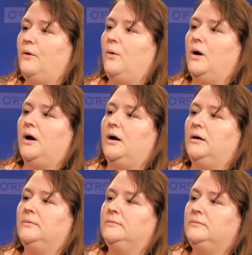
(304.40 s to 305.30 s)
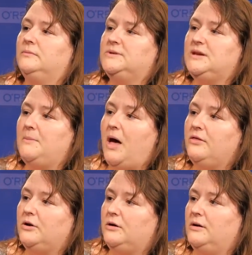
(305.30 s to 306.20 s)
or some
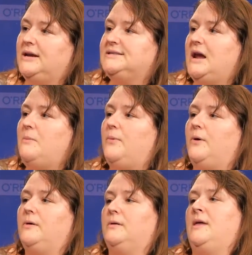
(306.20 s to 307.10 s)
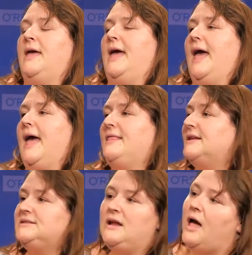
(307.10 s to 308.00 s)
other example and
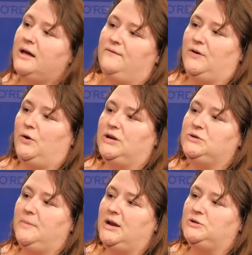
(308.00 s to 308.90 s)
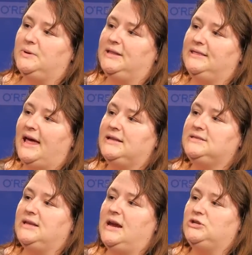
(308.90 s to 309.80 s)
that's not configuration management.
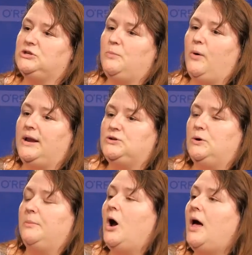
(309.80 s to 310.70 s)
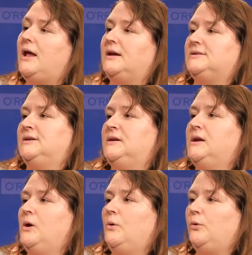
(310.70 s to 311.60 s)
That's like just pointing to a product.
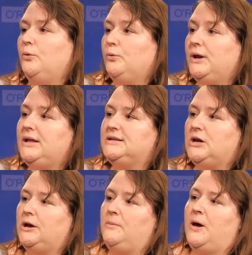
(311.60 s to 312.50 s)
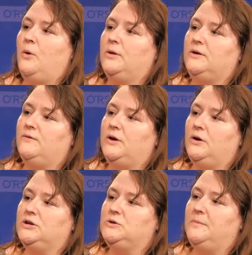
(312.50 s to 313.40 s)
Mm-hmm. What we're really talking about with
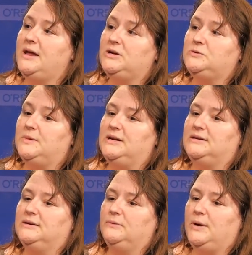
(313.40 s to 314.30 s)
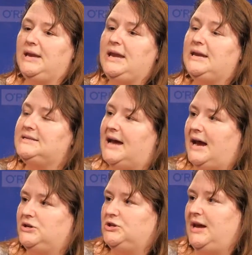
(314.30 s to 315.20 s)
configuration management, we need to
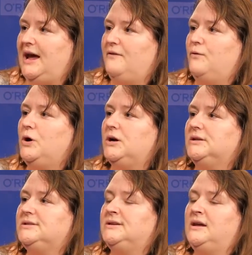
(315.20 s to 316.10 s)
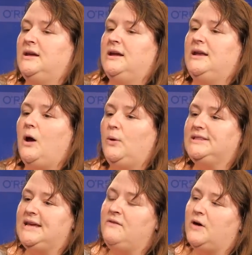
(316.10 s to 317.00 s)
actually have words. Now with
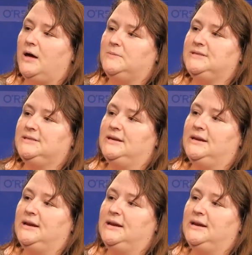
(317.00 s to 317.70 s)
DevOps,